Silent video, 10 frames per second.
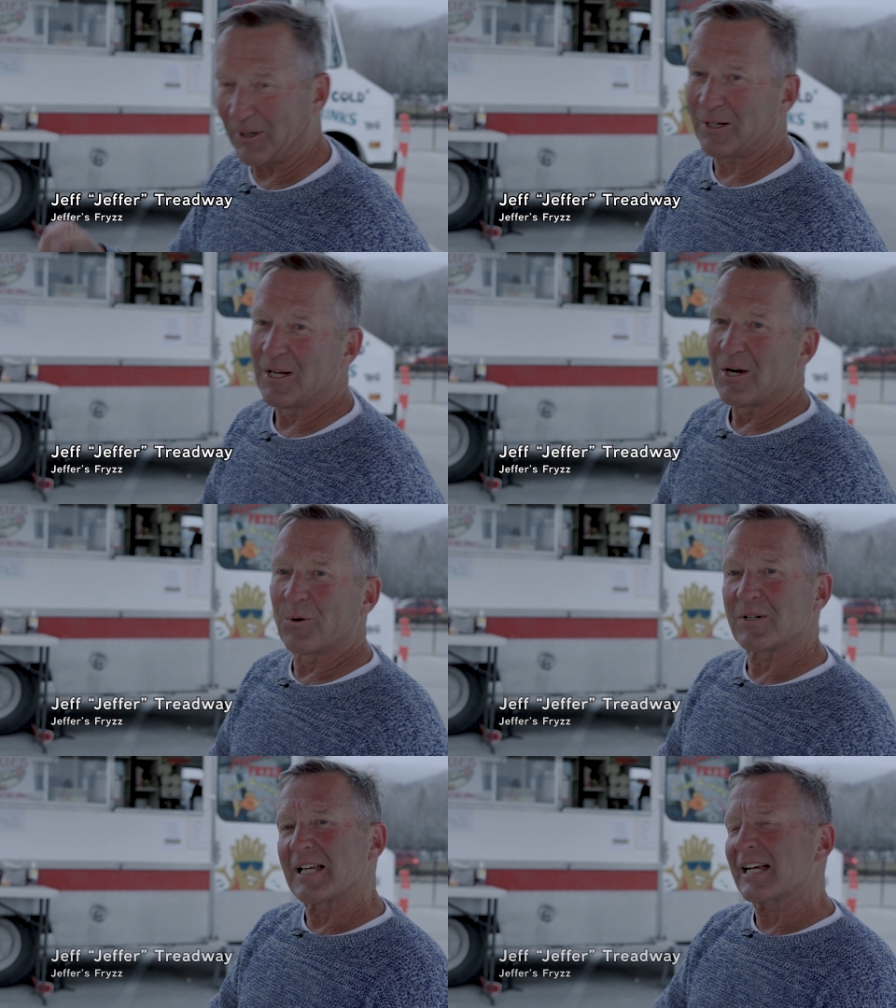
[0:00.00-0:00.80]
part,
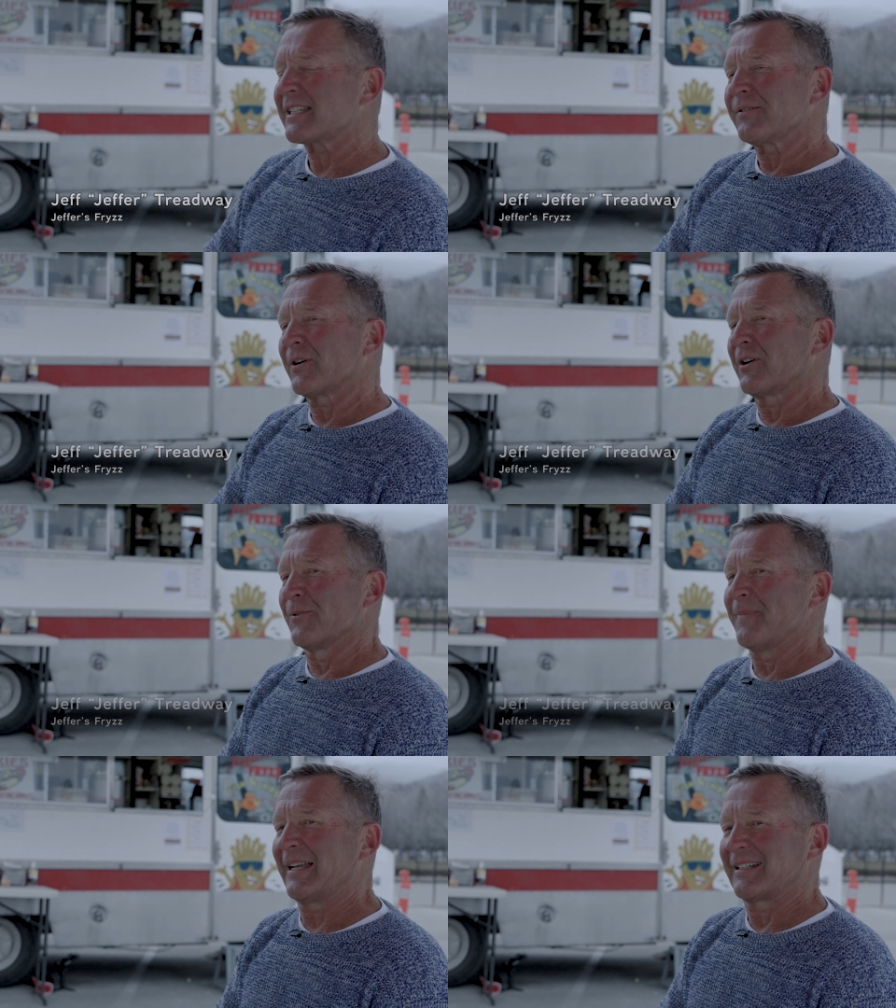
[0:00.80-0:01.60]
where it's actually very
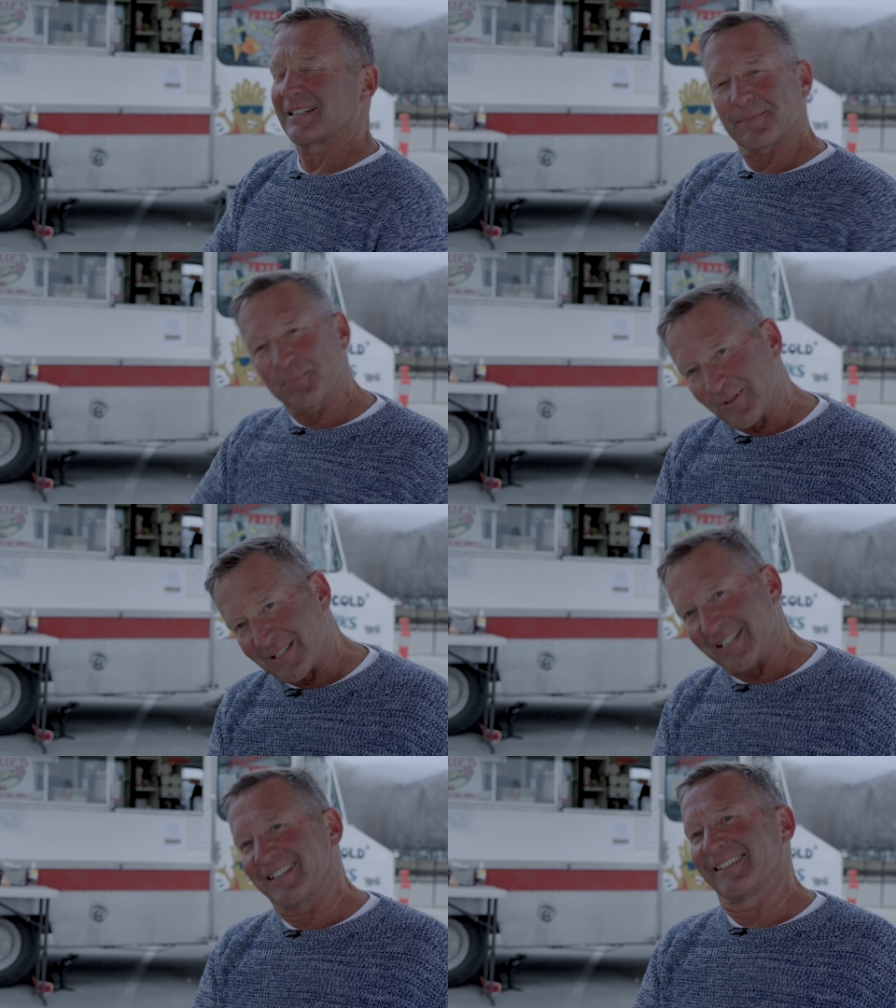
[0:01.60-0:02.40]
romantic. It's
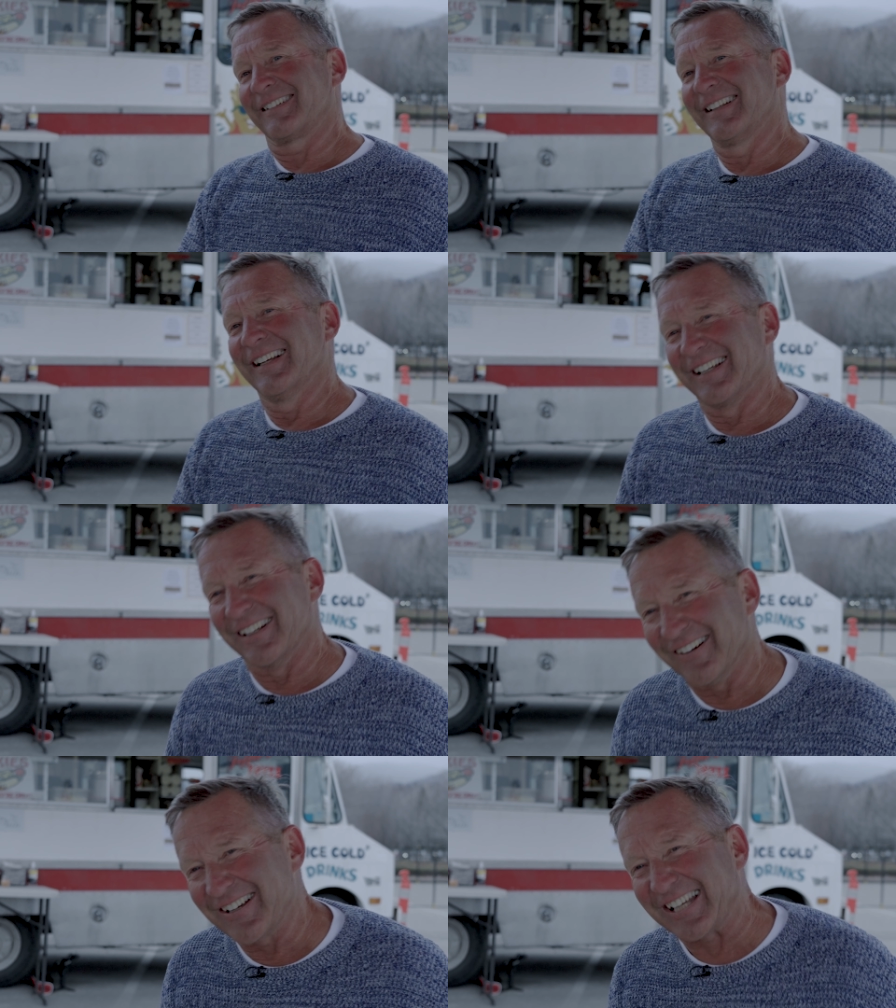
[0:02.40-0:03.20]
poutine,
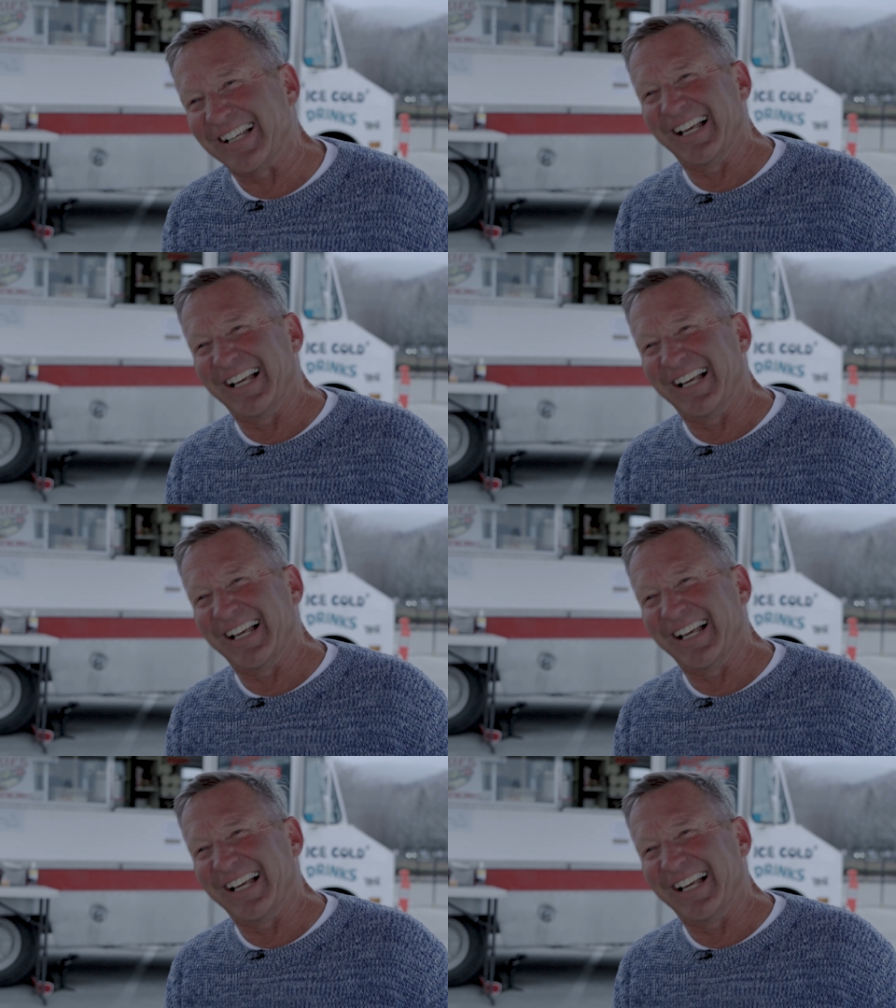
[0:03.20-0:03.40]
you know?